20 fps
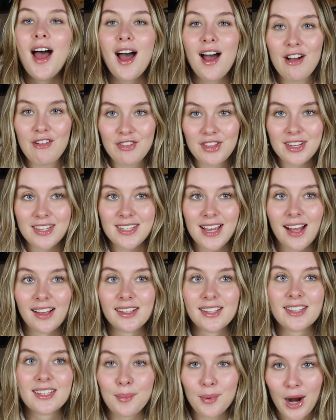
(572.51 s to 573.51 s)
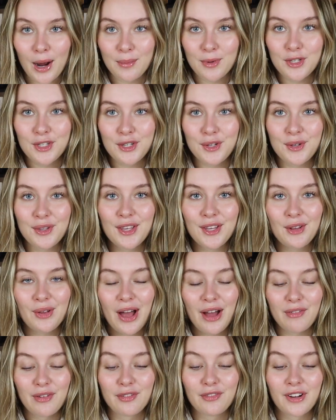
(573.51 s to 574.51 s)
of the salads. I promise you that you'll
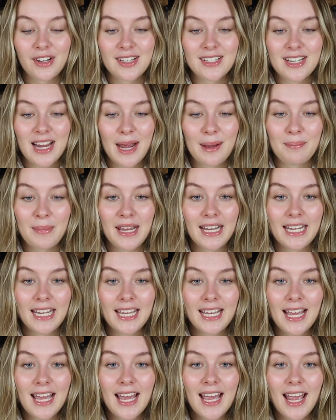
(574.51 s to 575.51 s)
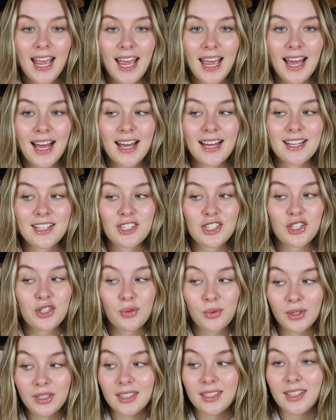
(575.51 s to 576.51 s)
have a fun time making it and
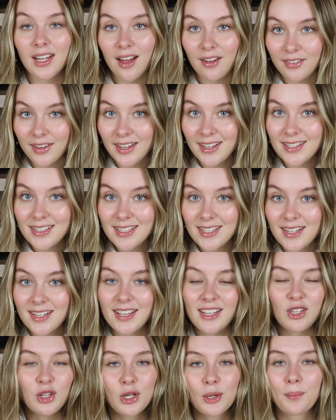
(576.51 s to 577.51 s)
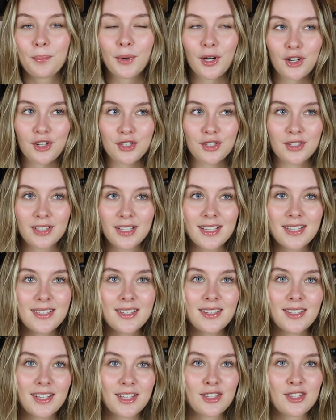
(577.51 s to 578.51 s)
you will love it, and you can personalize
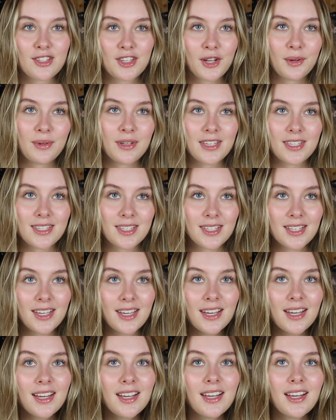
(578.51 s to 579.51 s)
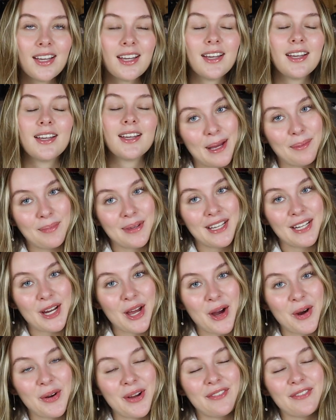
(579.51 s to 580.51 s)
it like so easily. Let me
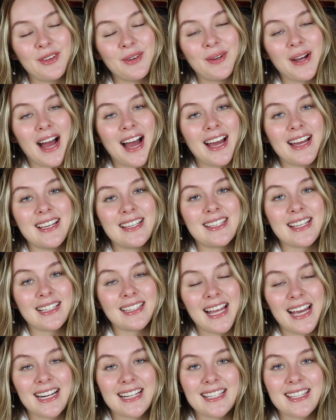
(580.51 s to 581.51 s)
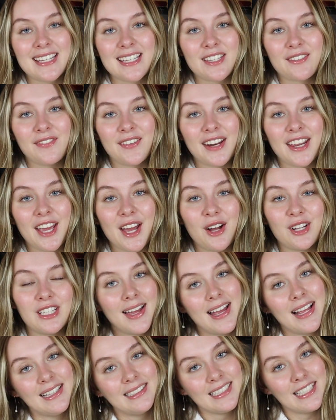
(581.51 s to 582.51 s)
know if you guys liked this video.
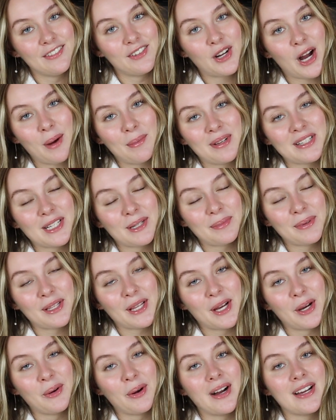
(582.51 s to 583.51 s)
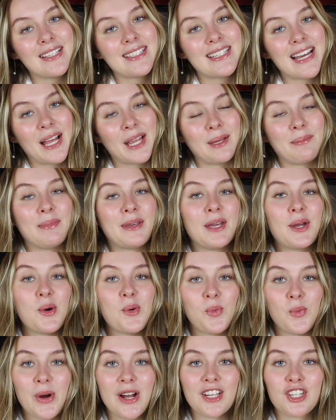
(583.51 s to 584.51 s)
Leave a comment down below telling me
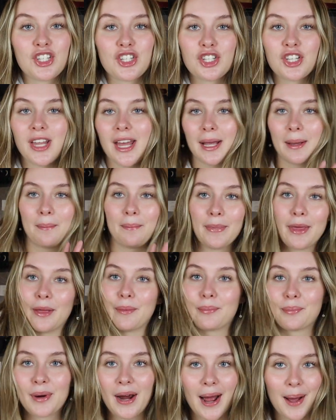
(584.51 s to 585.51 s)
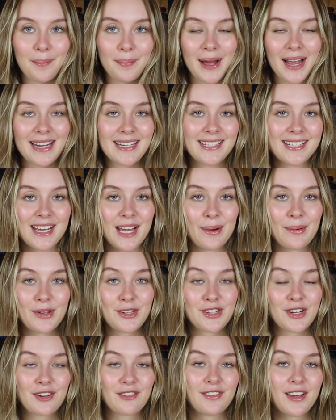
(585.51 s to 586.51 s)
which like meal prep idea
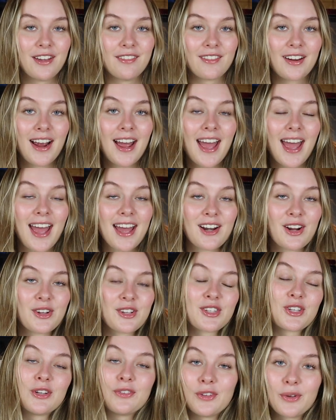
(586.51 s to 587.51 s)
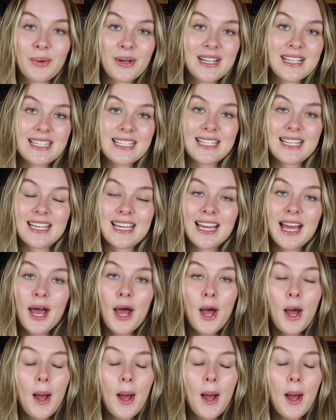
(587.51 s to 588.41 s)
was your favorite, and also if you want to see